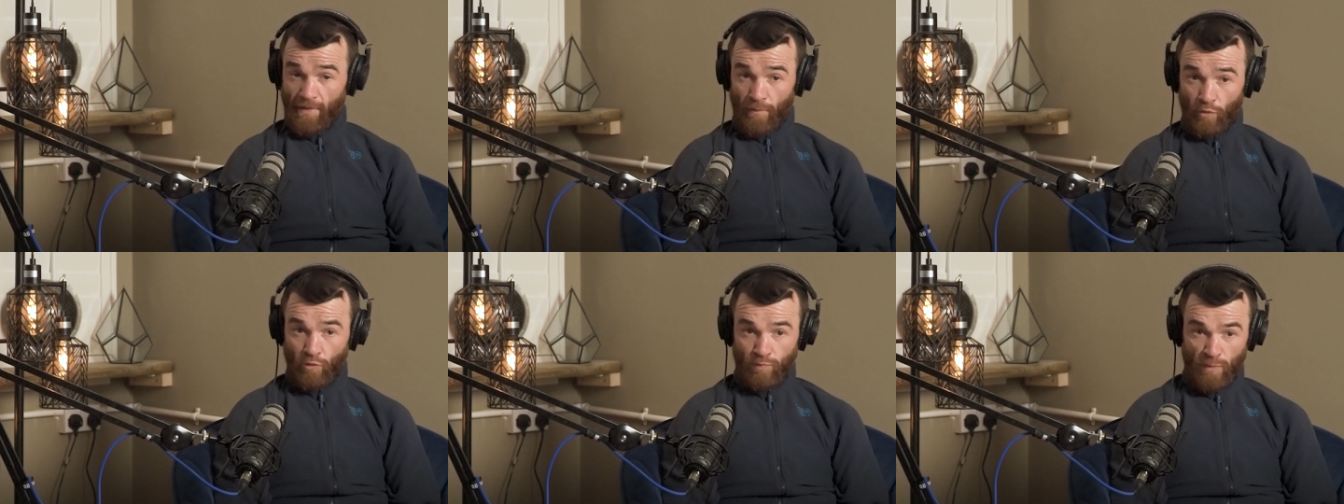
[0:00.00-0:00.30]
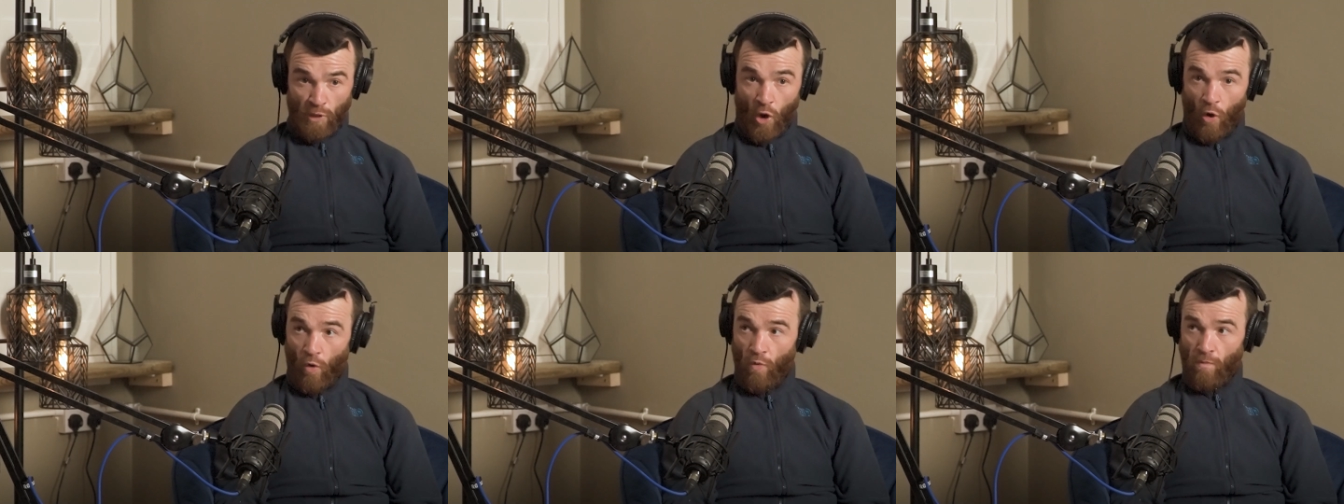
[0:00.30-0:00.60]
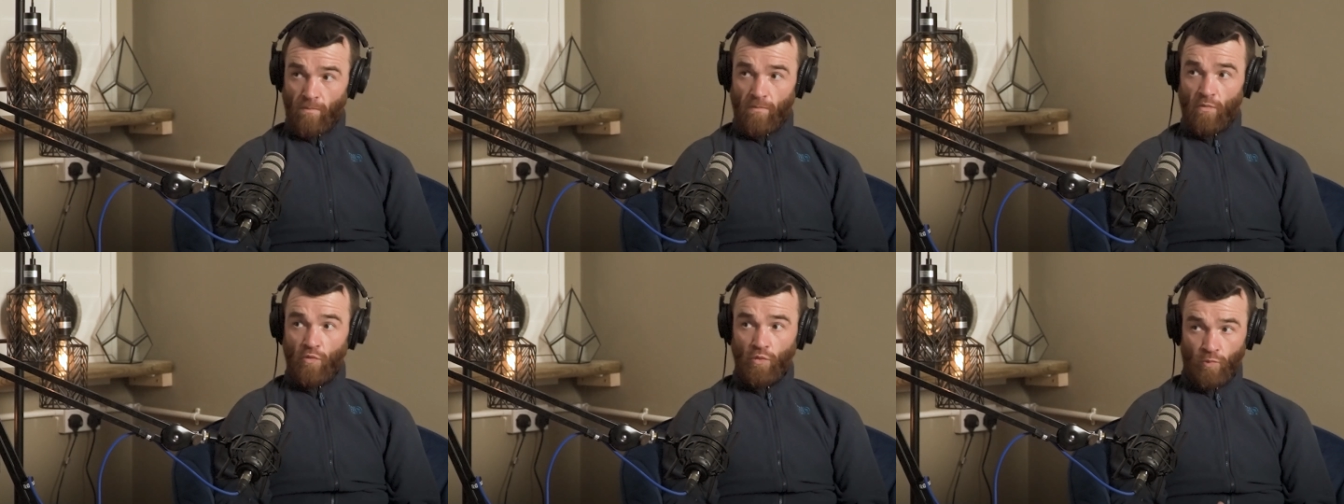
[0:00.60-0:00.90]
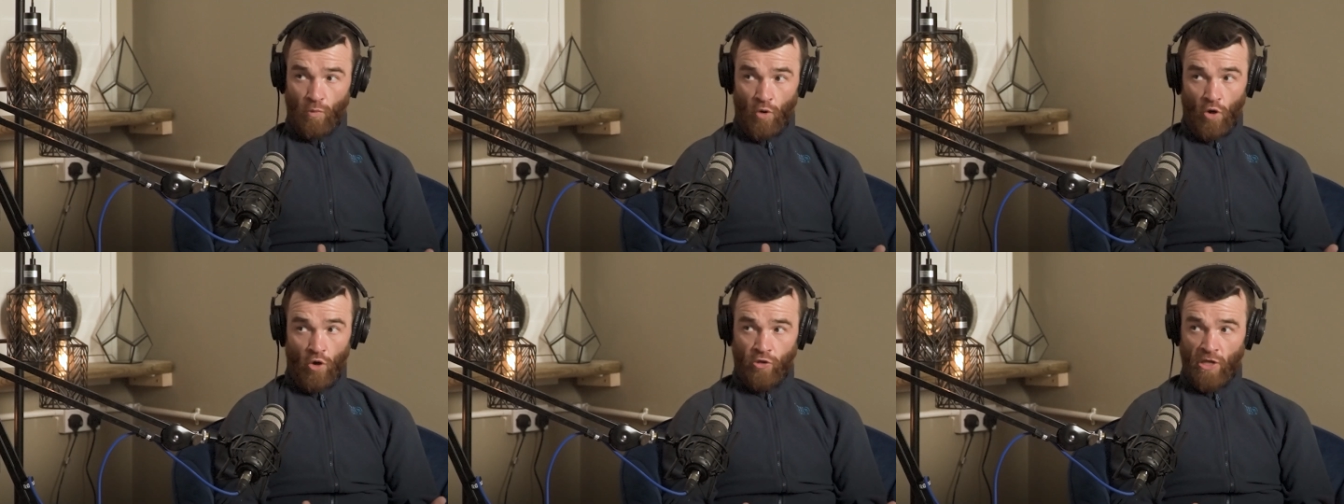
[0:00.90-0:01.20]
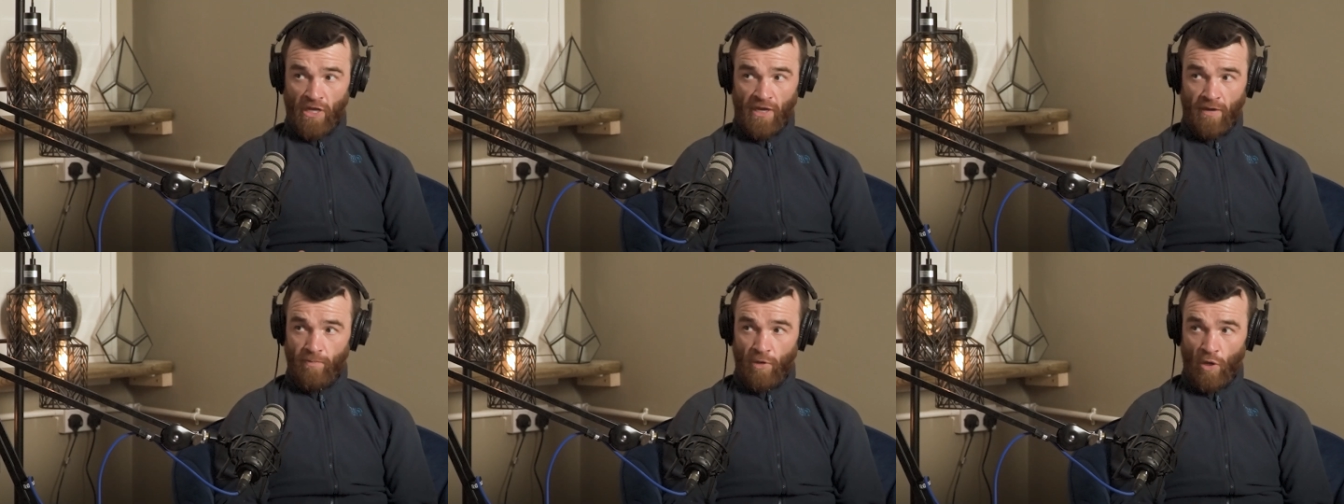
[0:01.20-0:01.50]
It was my home. It was more
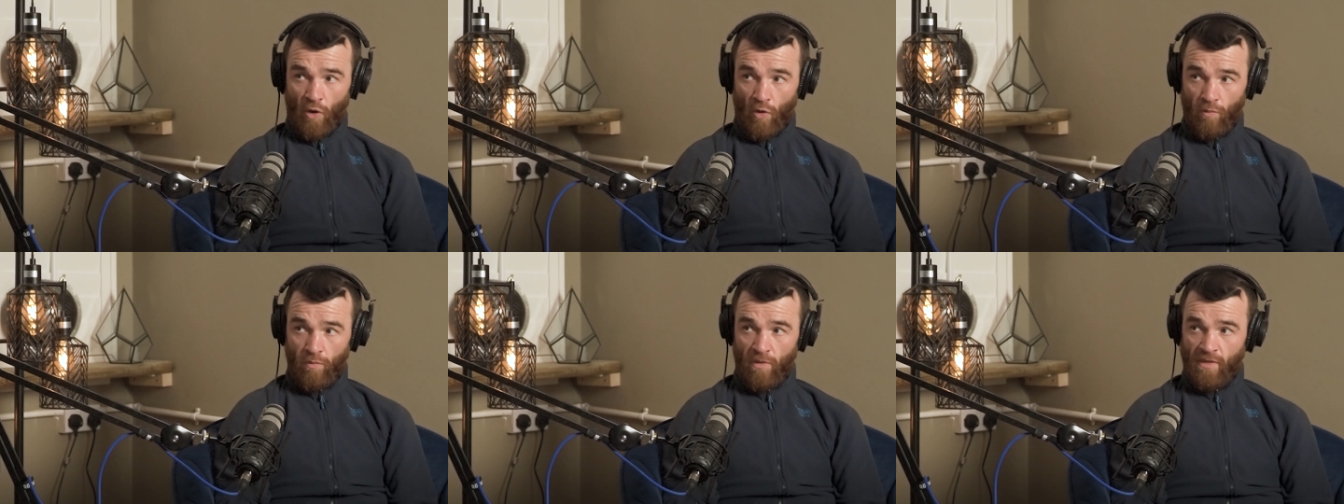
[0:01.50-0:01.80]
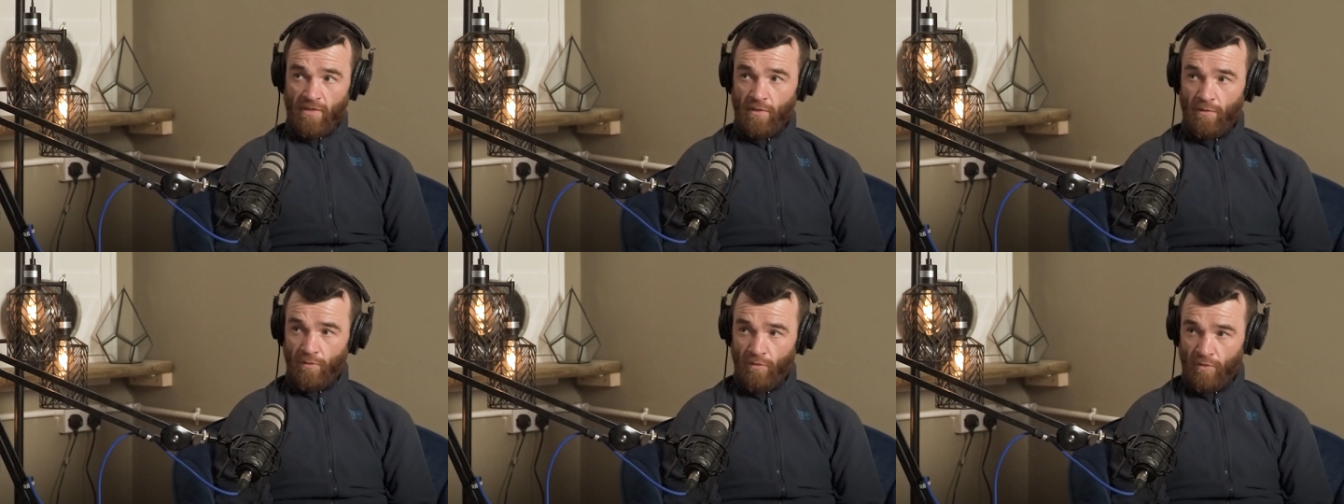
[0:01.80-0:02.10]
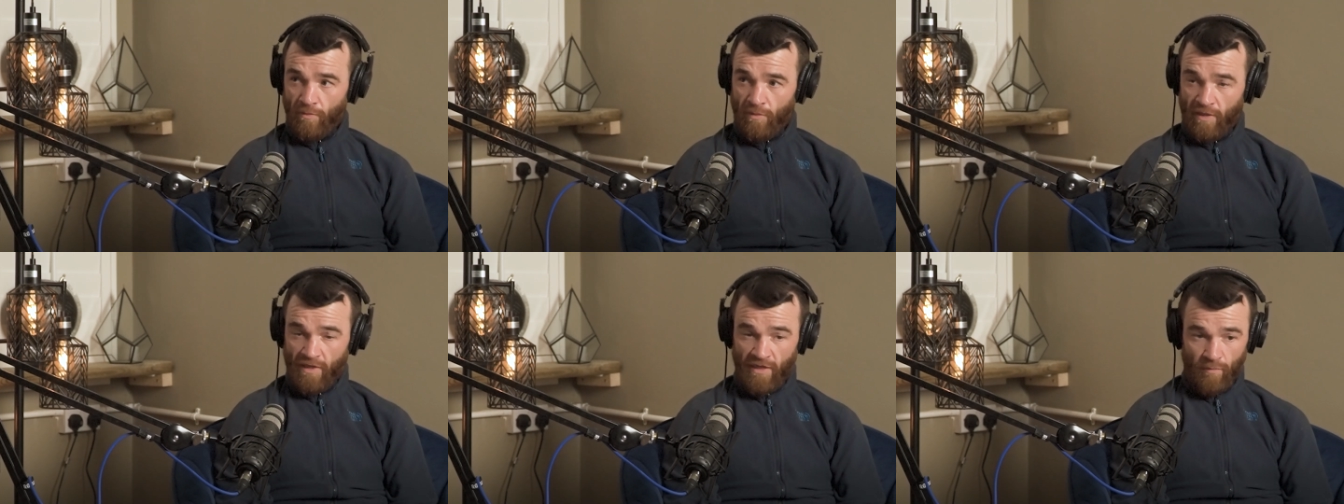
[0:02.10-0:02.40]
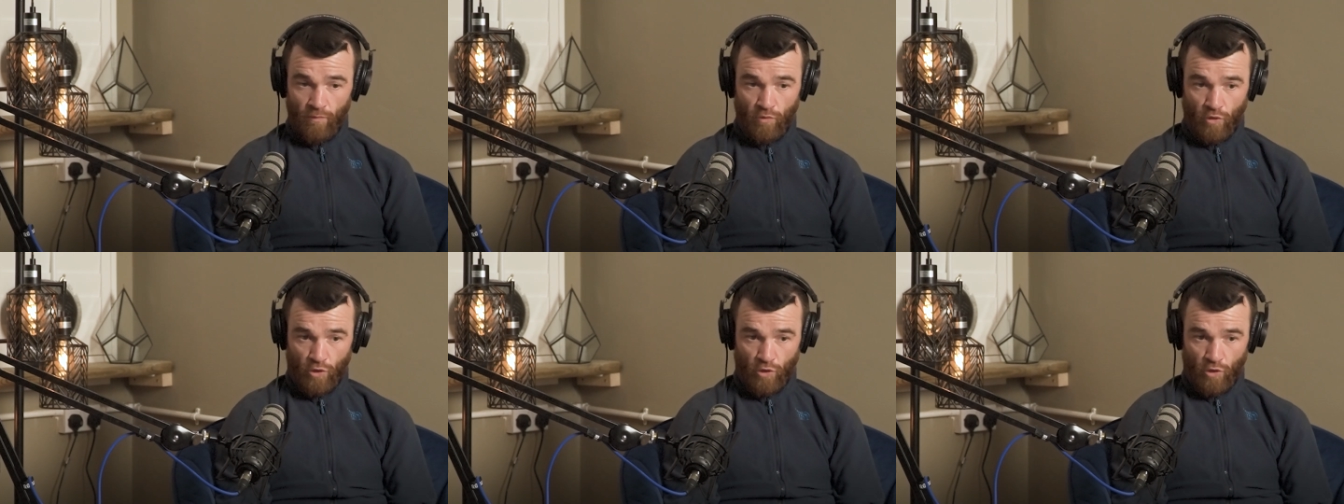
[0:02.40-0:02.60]
like my home, lad, you know what I mean?